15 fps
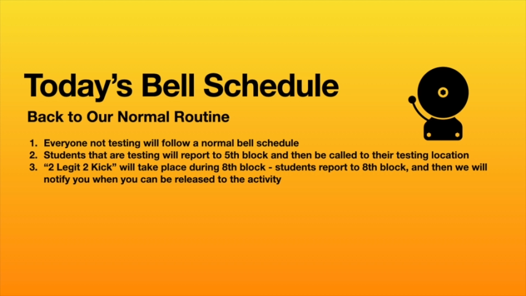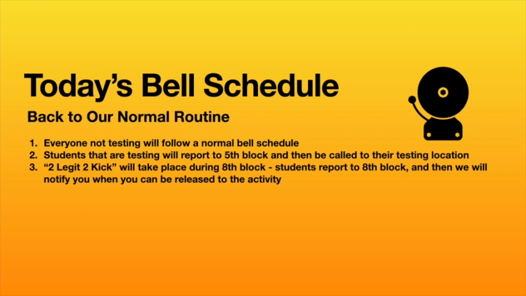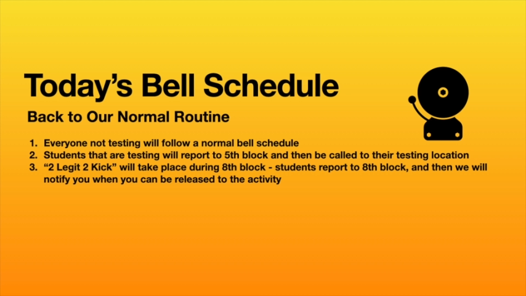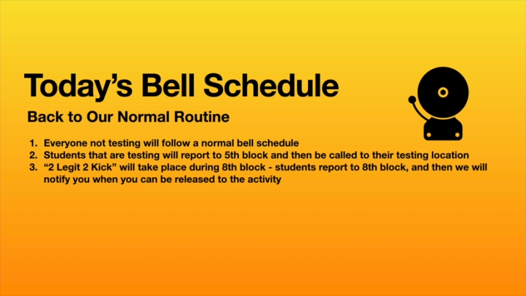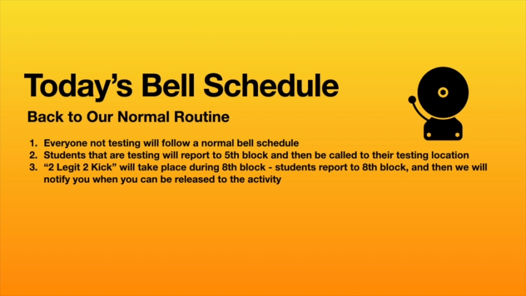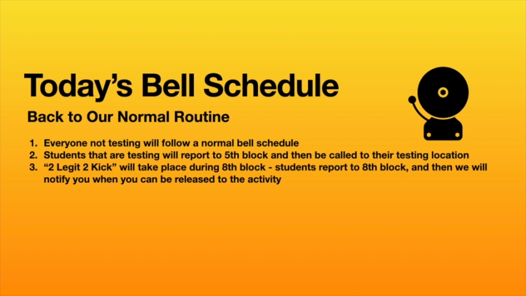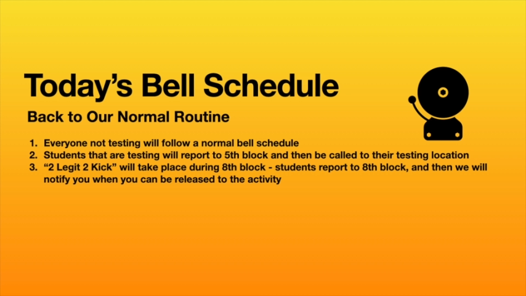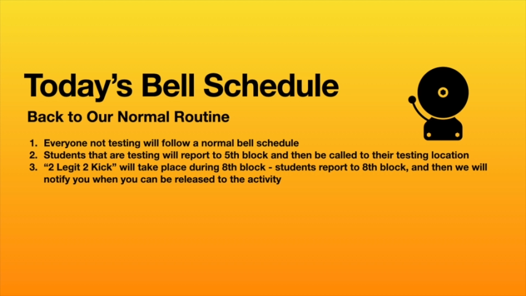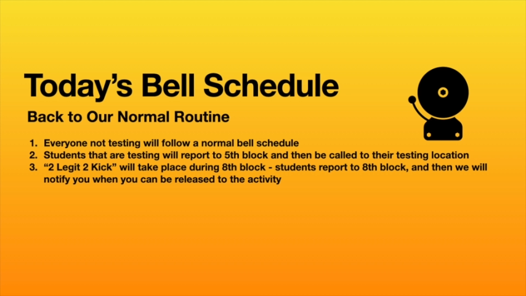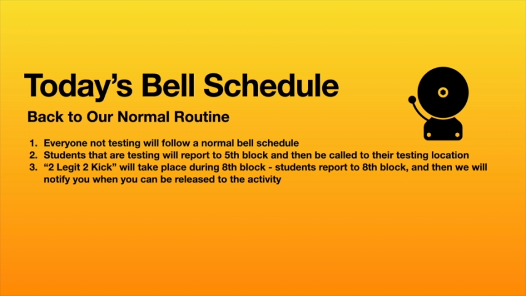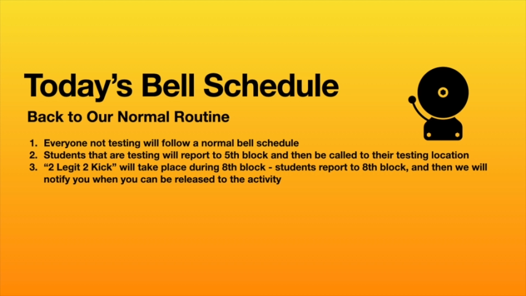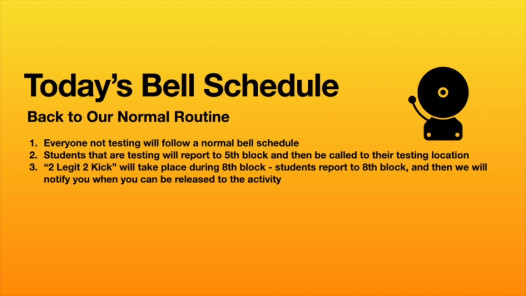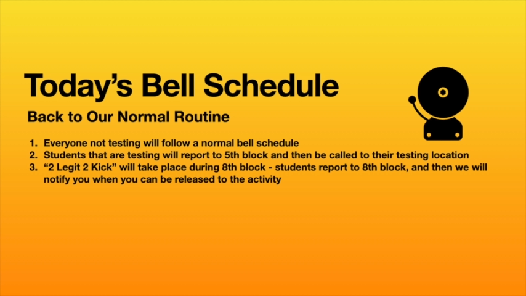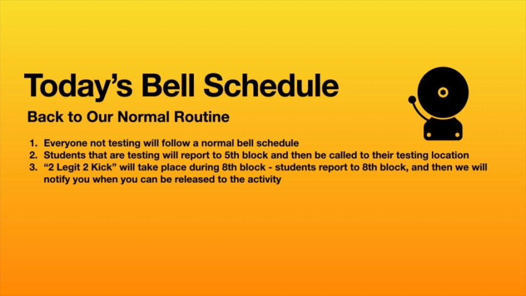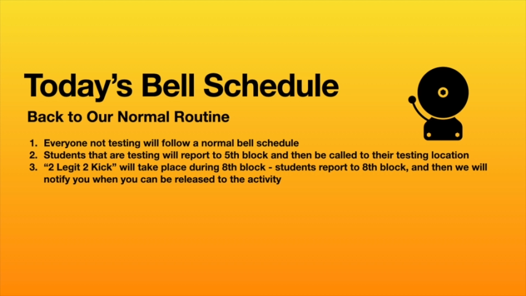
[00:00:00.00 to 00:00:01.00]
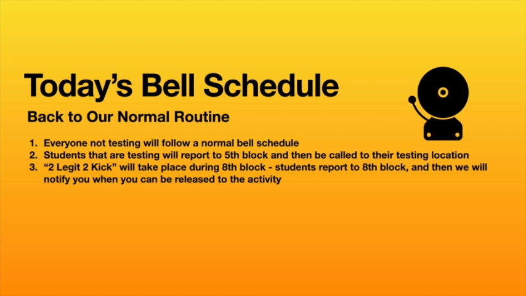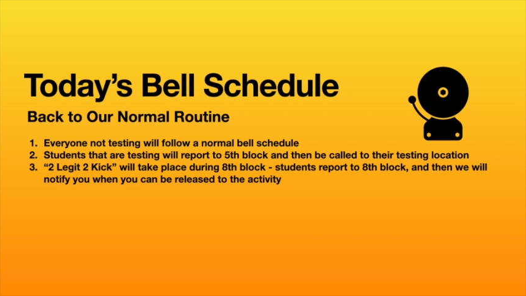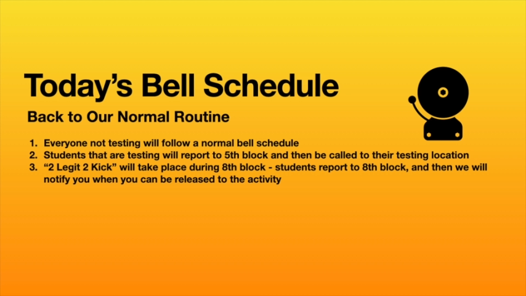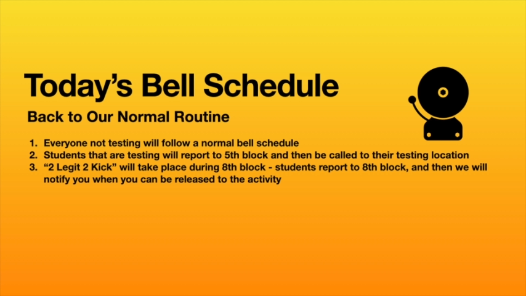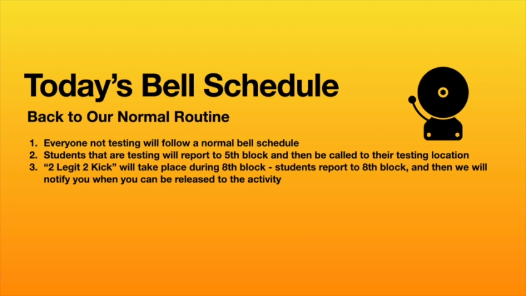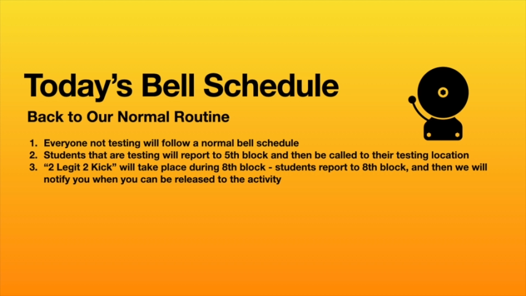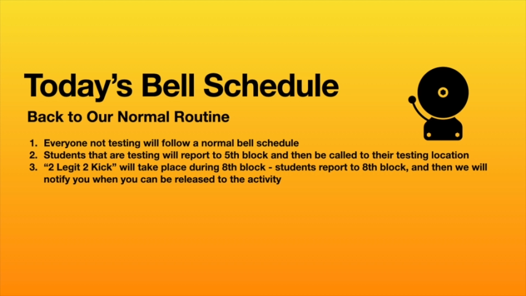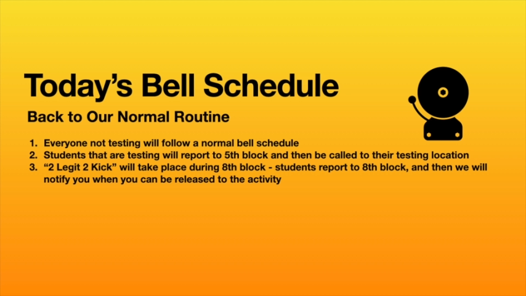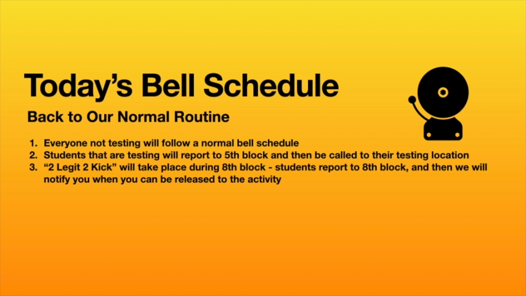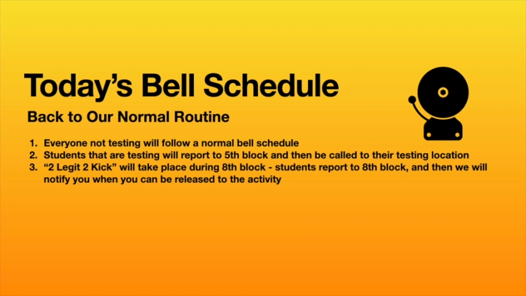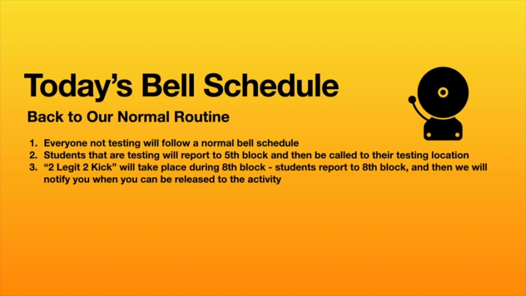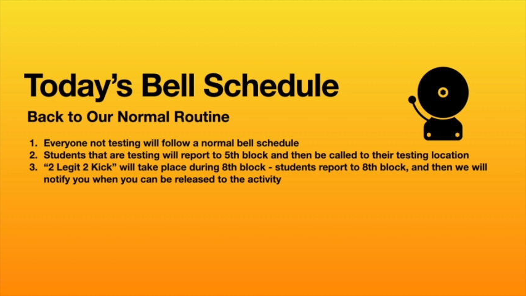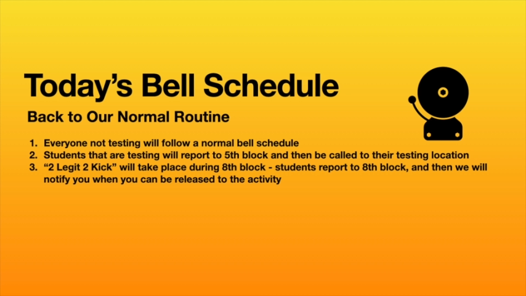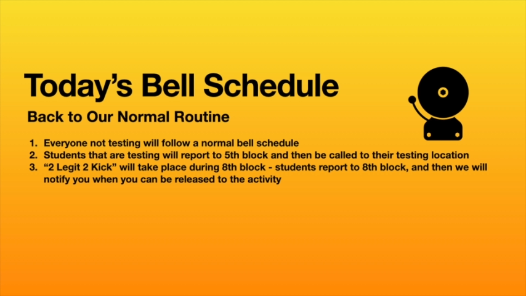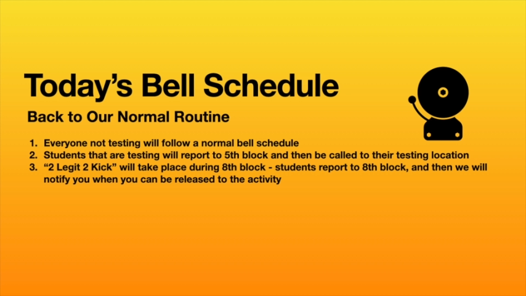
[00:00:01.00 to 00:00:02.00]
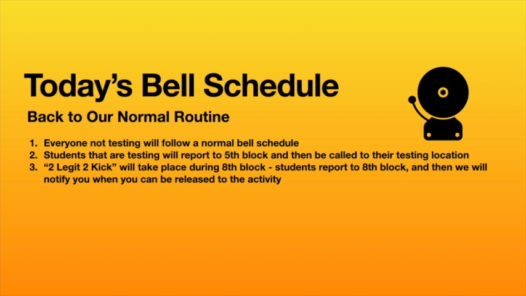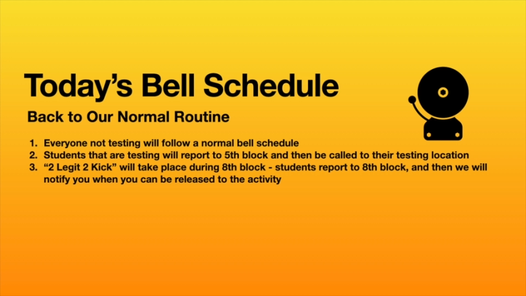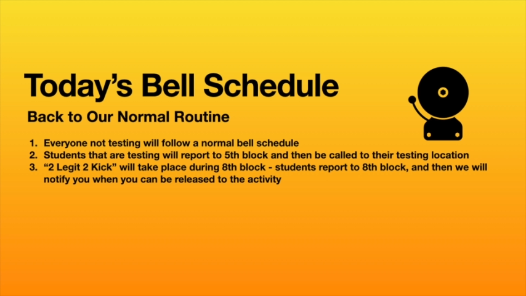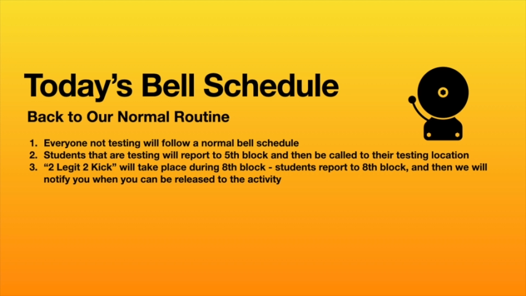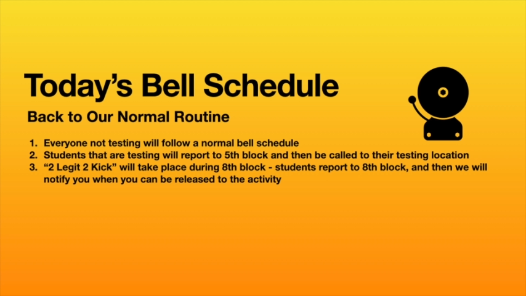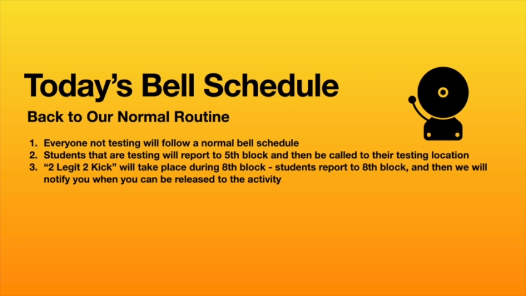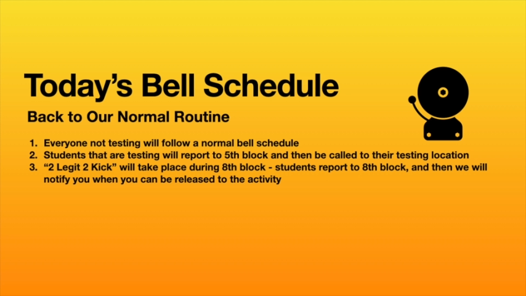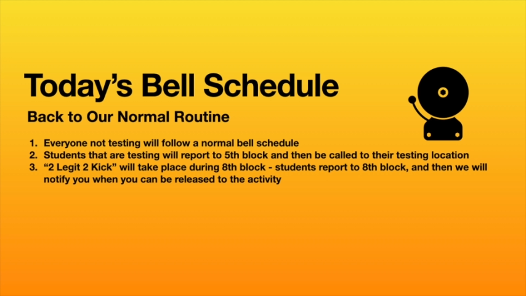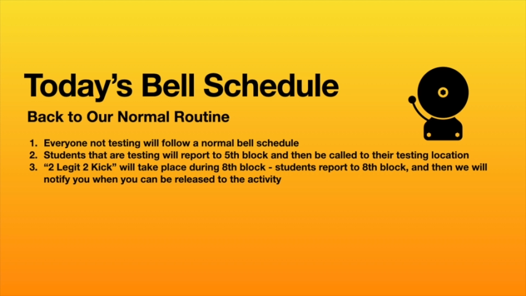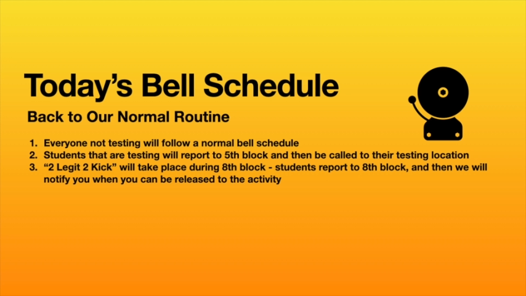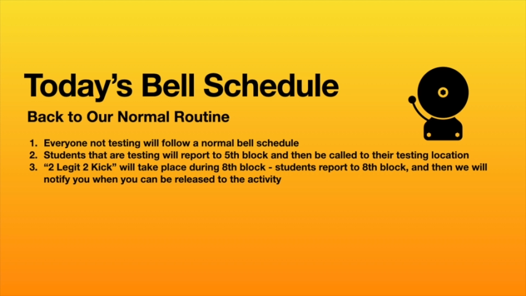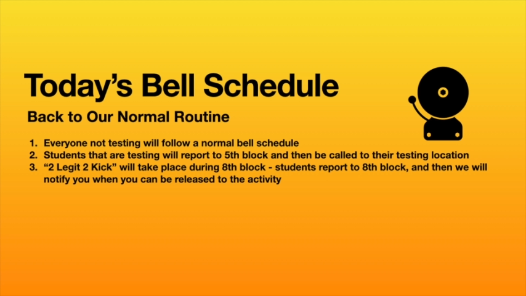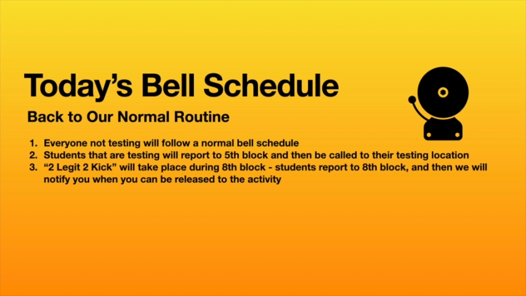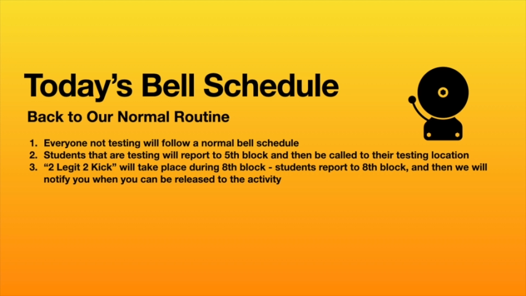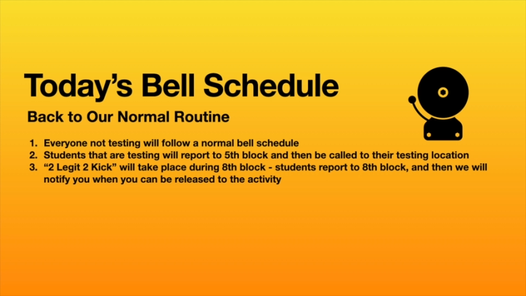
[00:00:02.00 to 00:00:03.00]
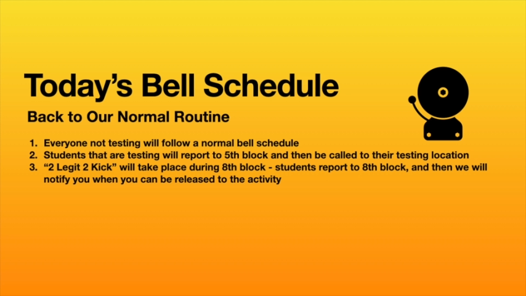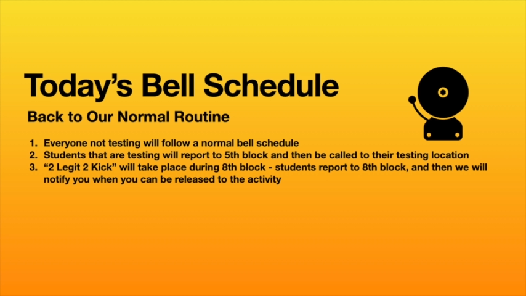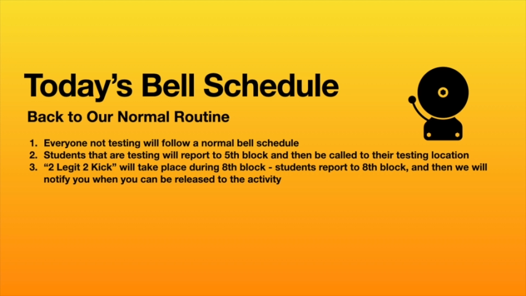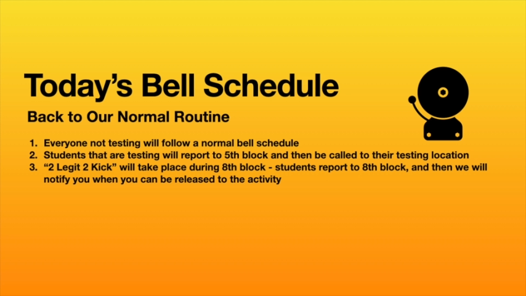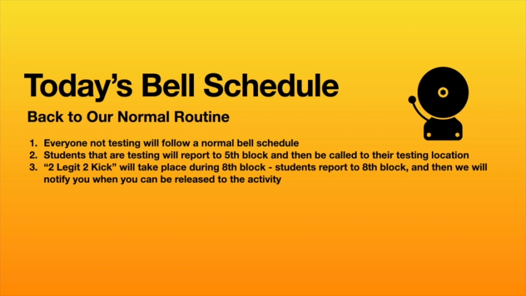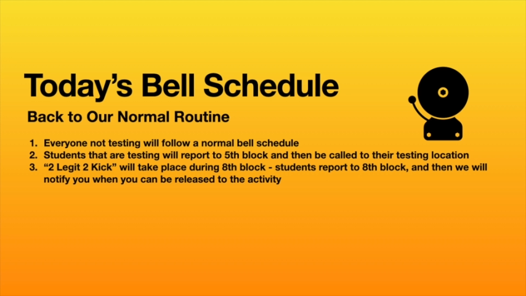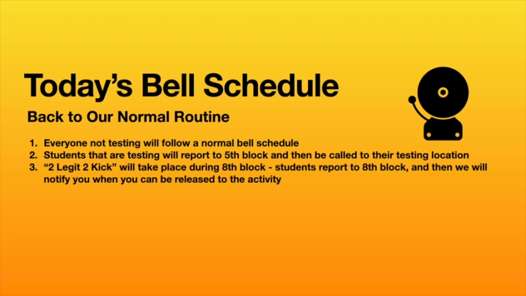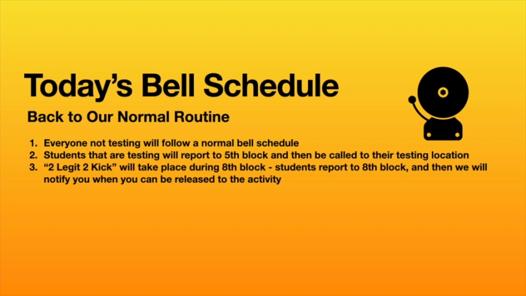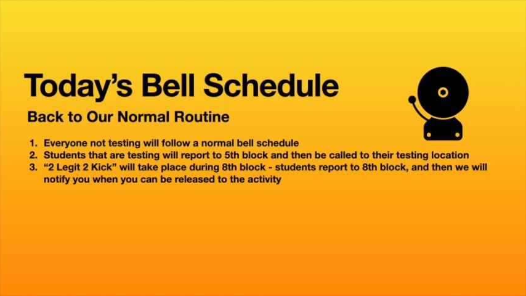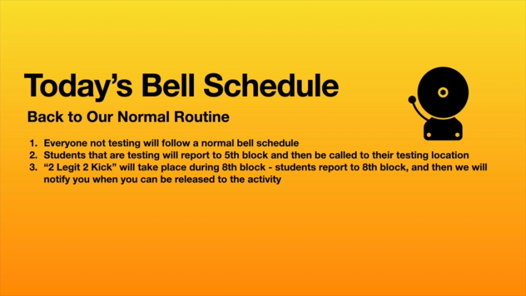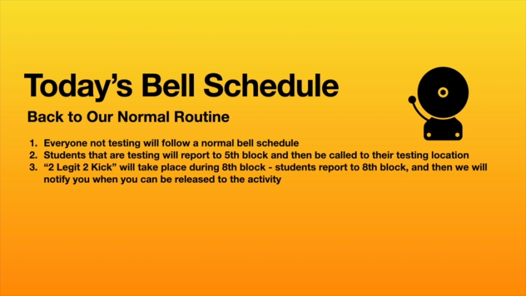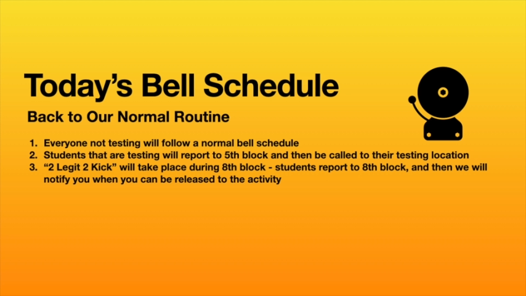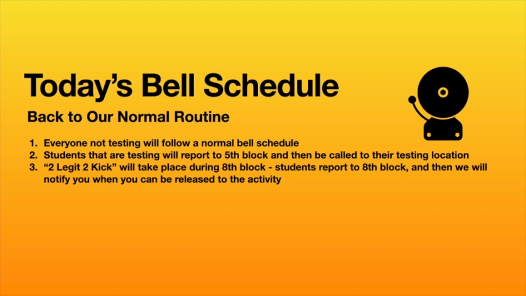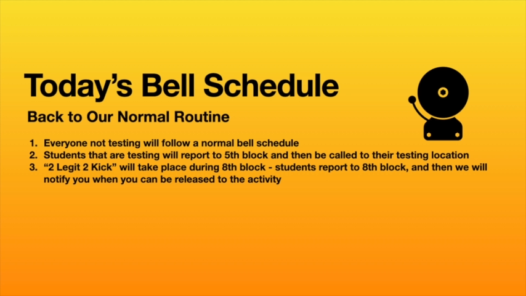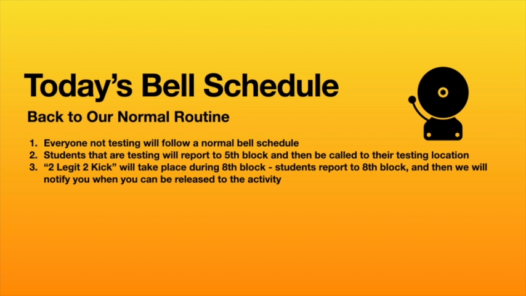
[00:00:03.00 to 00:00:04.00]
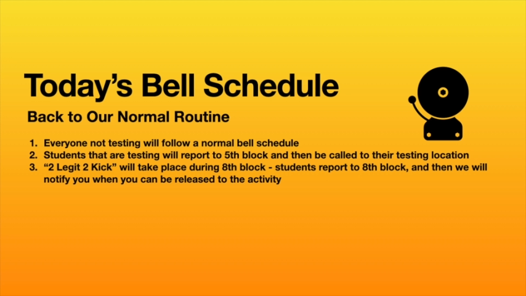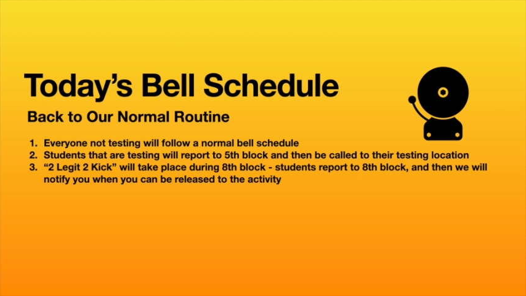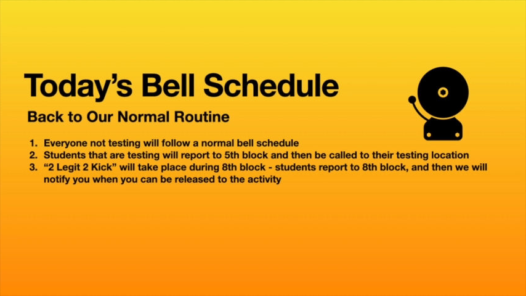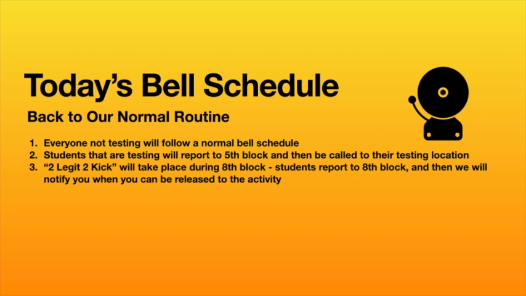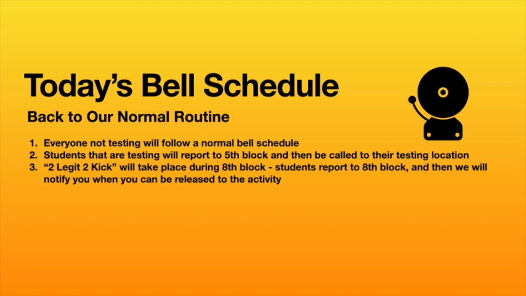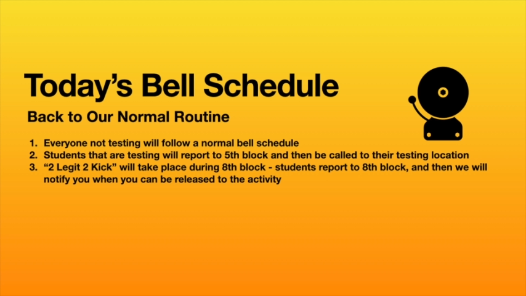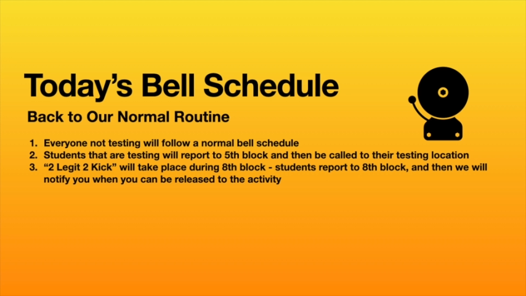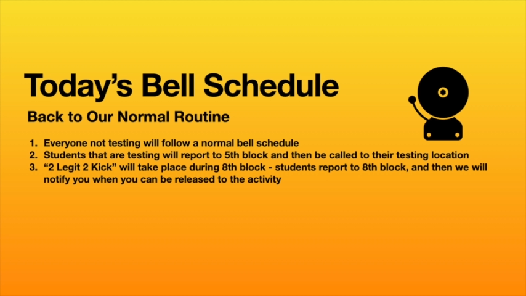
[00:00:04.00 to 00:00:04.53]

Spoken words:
Nobody's mouth can be seen.